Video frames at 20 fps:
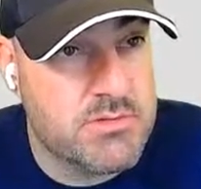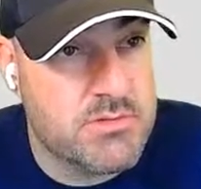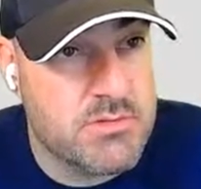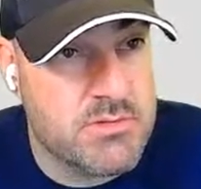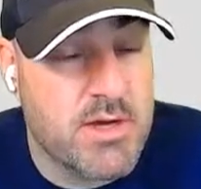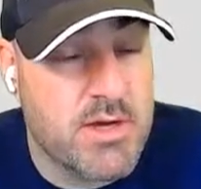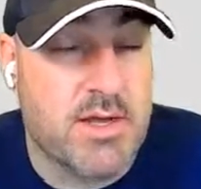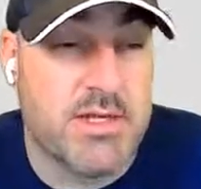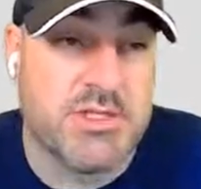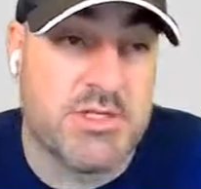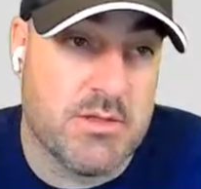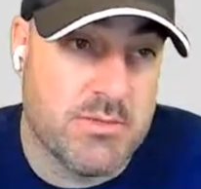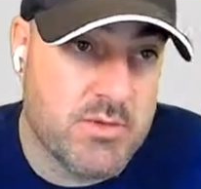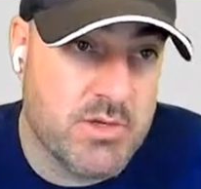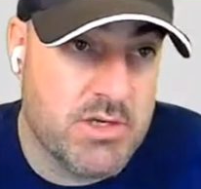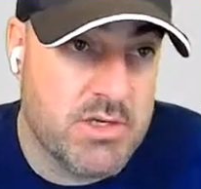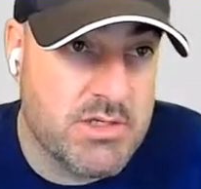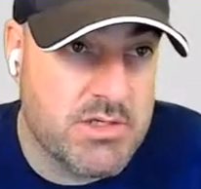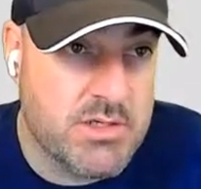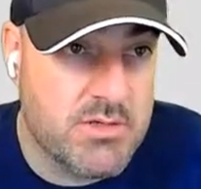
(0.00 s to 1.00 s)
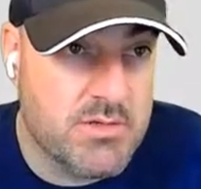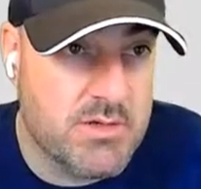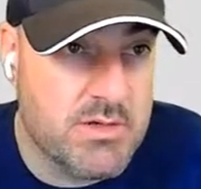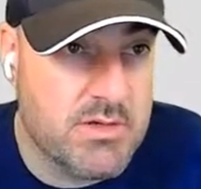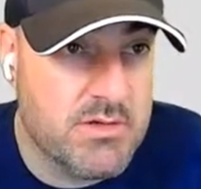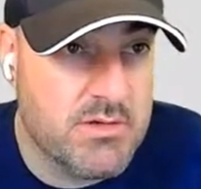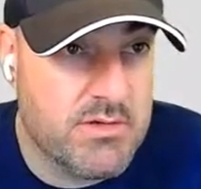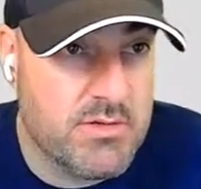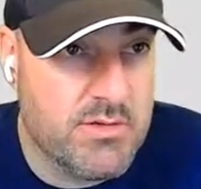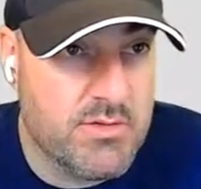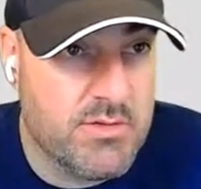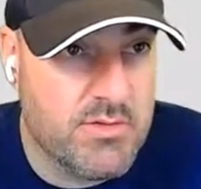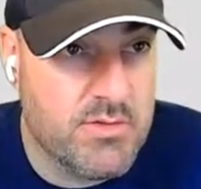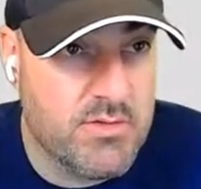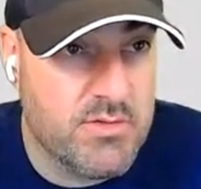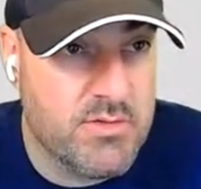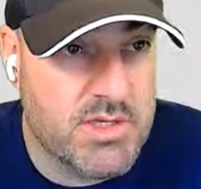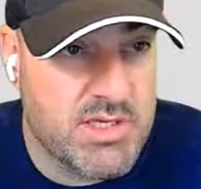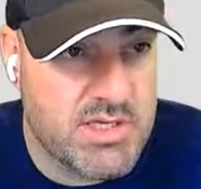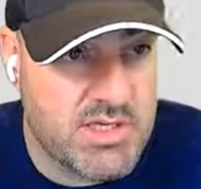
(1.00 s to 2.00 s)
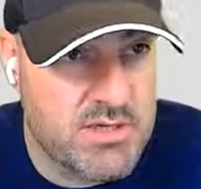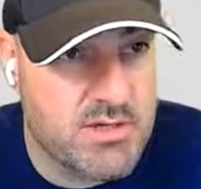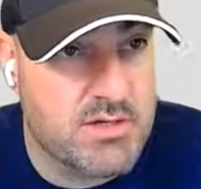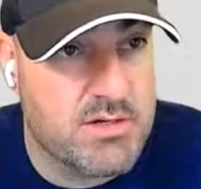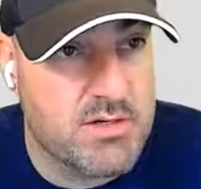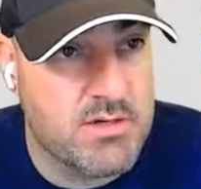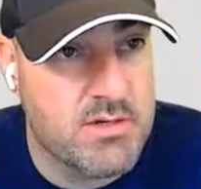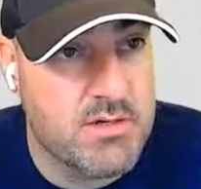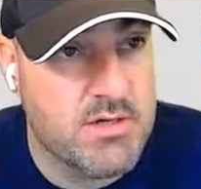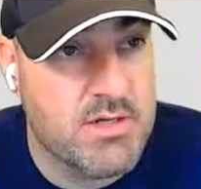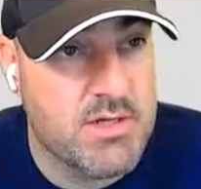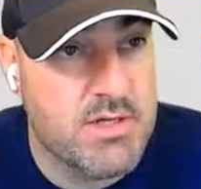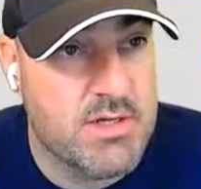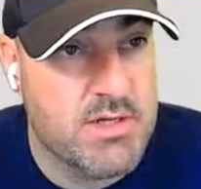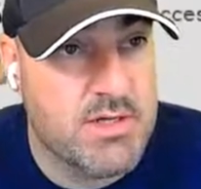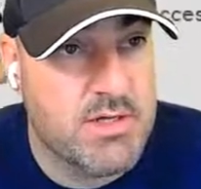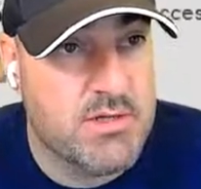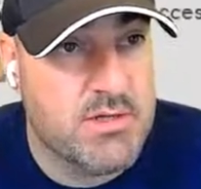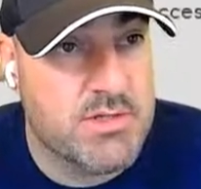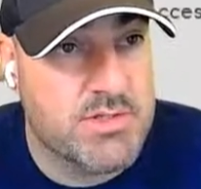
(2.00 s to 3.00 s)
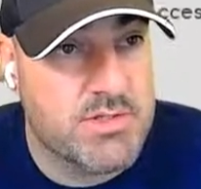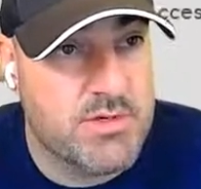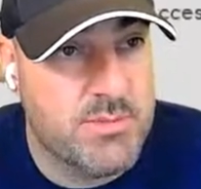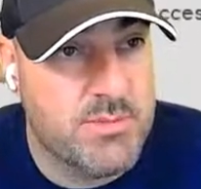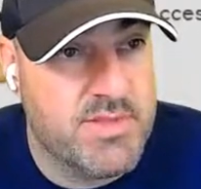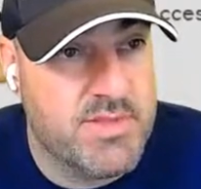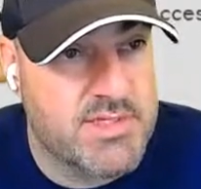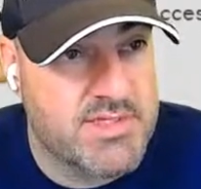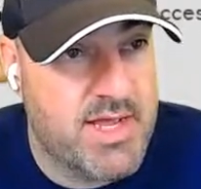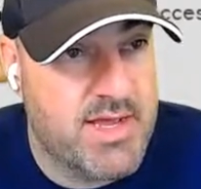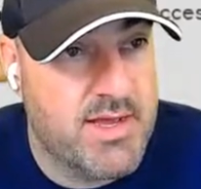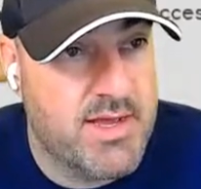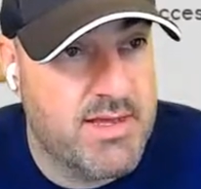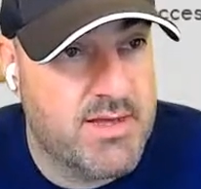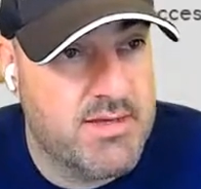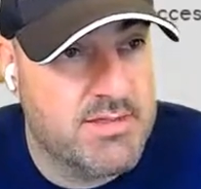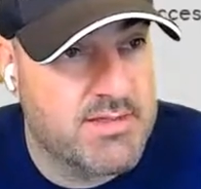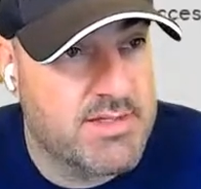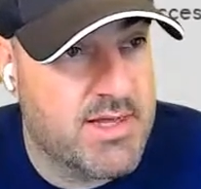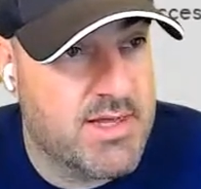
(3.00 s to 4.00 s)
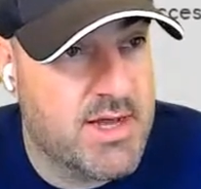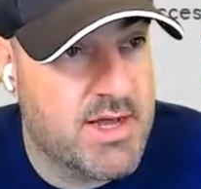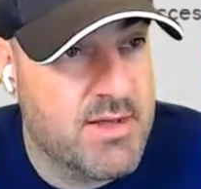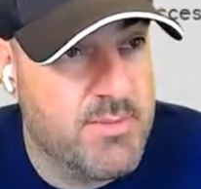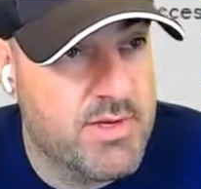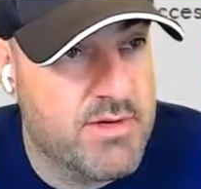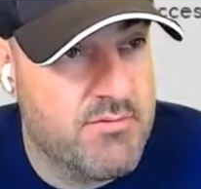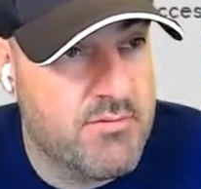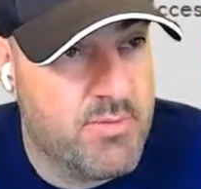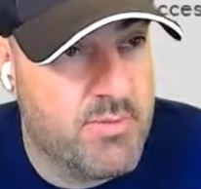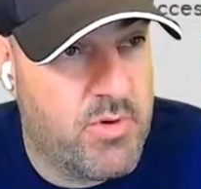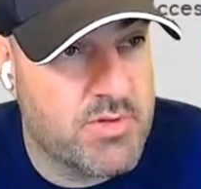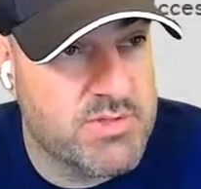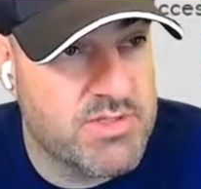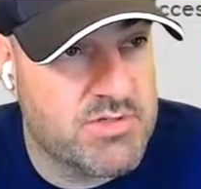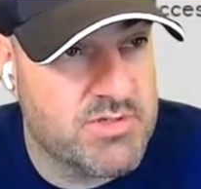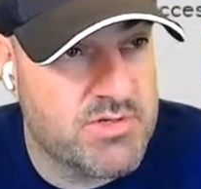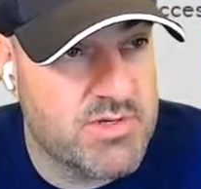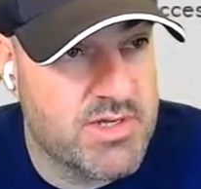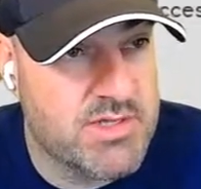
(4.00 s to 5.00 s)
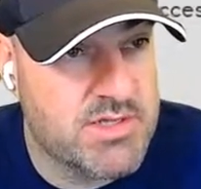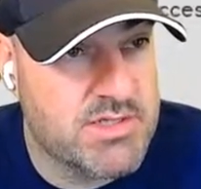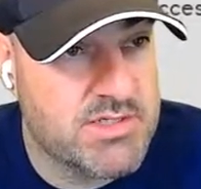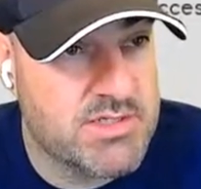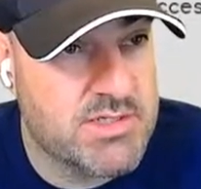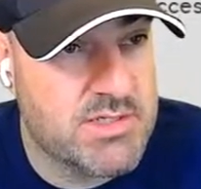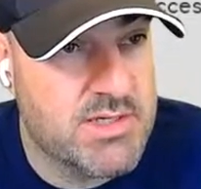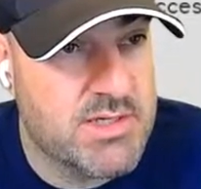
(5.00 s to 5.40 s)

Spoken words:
actually I'm going to need to do it through here. So I'm in the settings, I'm in repositories,